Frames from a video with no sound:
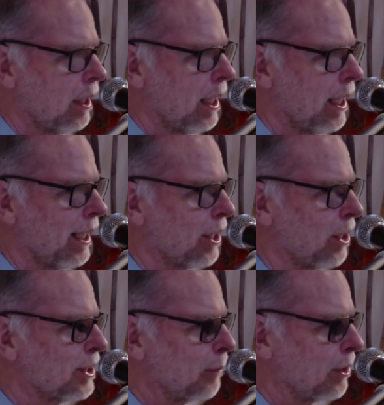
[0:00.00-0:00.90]
And it goes
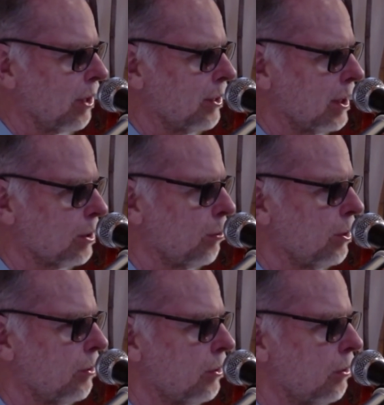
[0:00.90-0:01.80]
something like this. When you
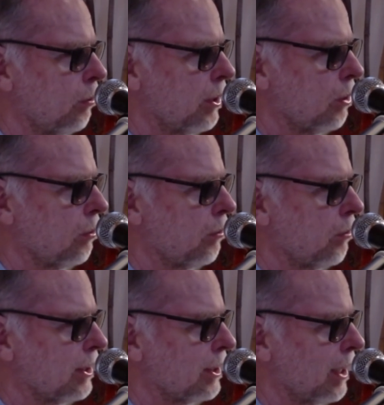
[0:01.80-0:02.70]
do what you've
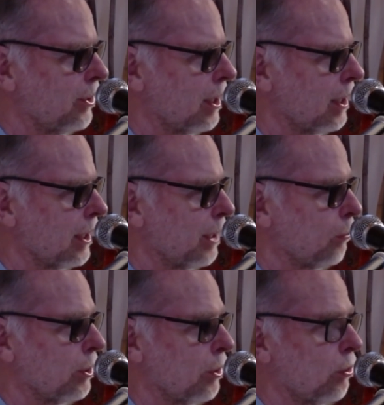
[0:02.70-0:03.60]
always done, you're going to get
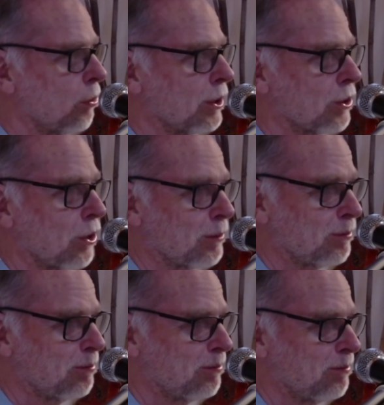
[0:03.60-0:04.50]
what you always got.
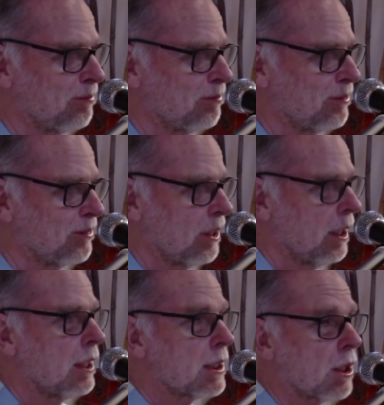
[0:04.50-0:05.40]

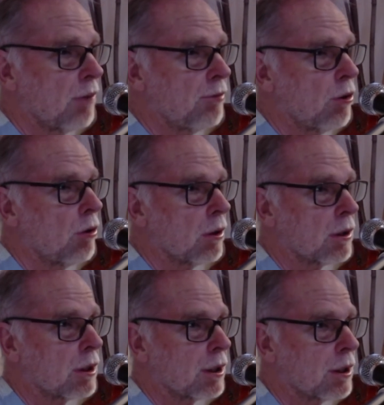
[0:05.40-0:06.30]
So if you're
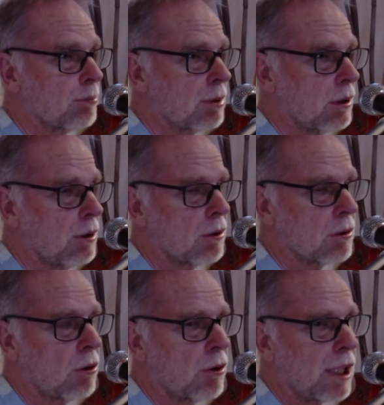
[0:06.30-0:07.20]

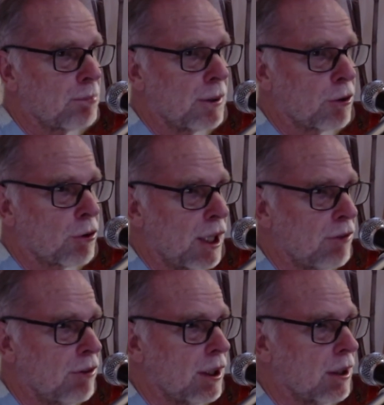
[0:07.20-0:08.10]
caught up in
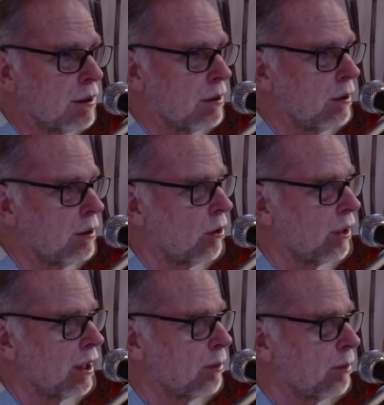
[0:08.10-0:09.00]
craving, you're caught
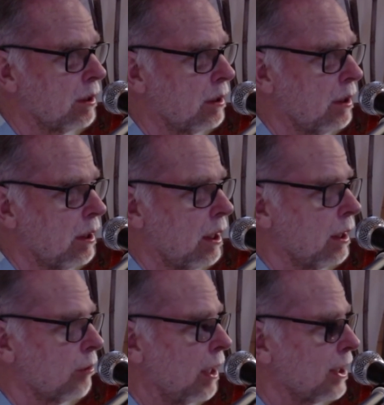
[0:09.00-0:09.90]
up in
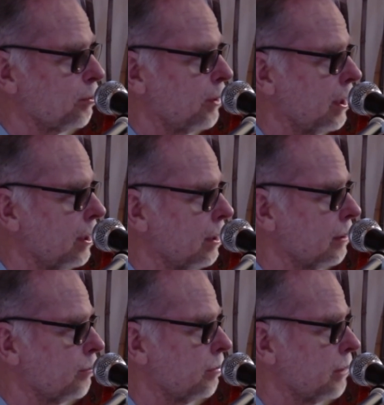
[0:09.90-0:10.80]

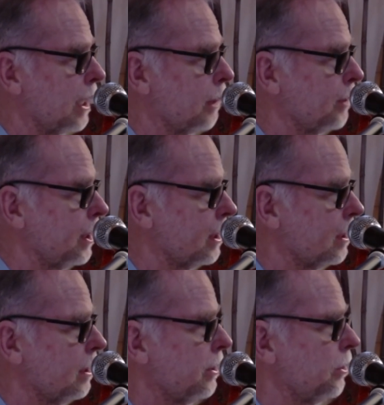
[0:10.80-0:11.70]
grasping, becoming,
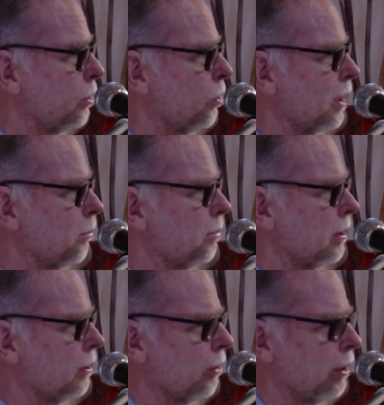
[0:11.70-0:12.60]
you're caught up in
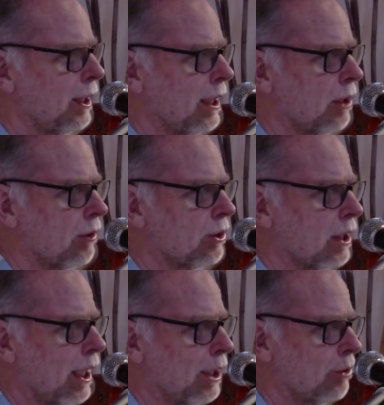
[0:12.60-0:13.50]
greed, ignorance and
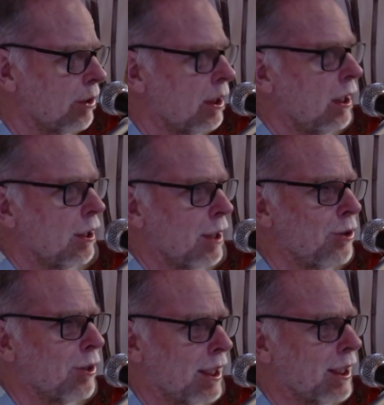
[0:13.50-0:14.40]
hatred, then you're
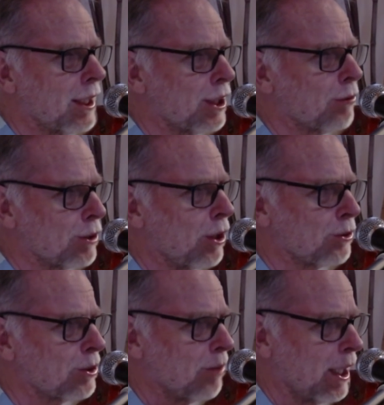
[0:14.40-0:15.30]
going to get the
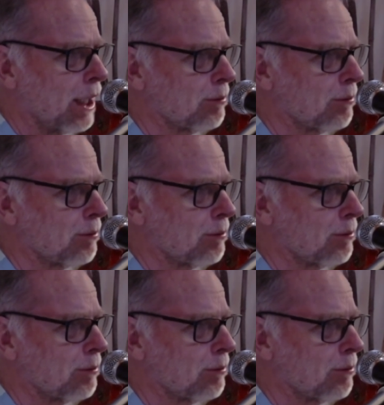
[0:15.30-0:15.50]
results of that.